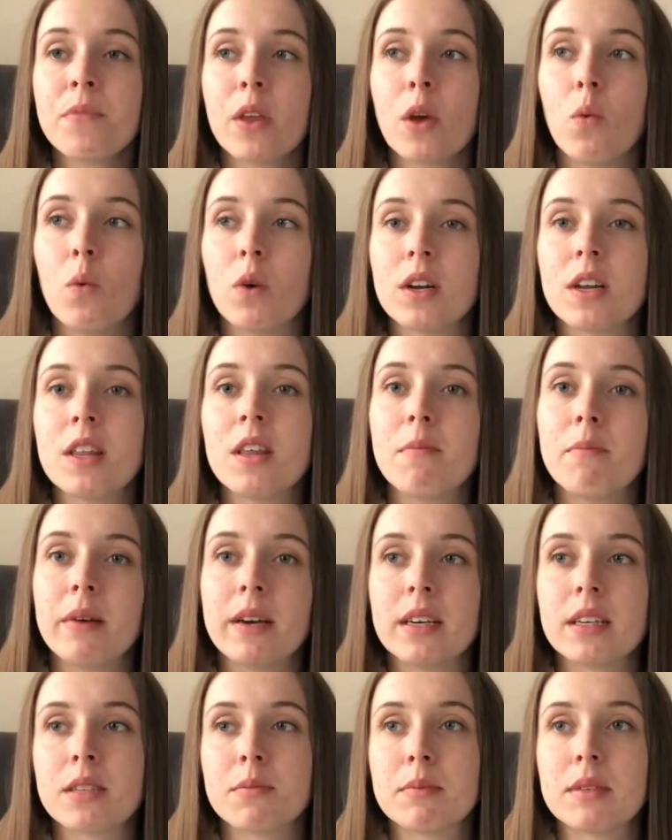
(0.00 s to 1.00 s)
One of the
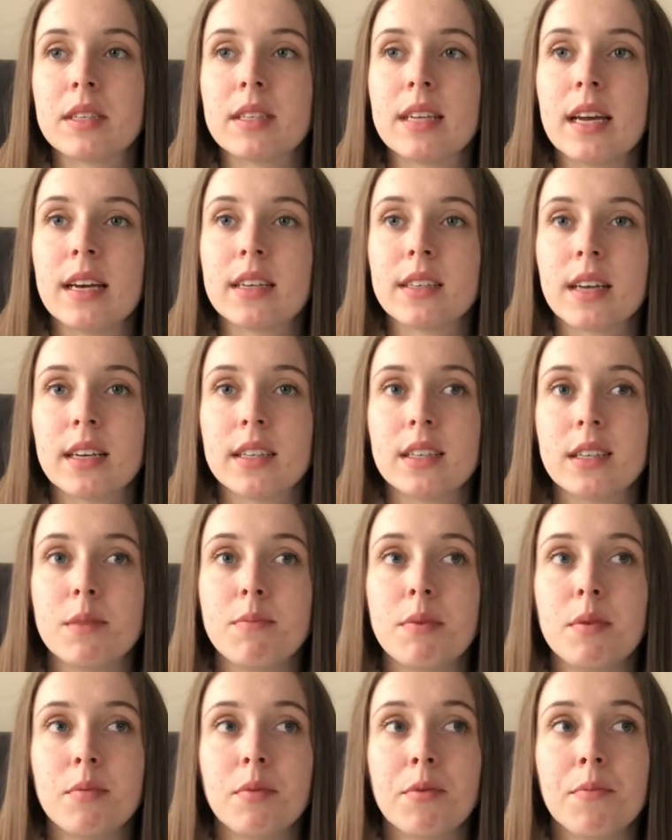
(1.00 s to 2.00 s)
biggest mistakes I see people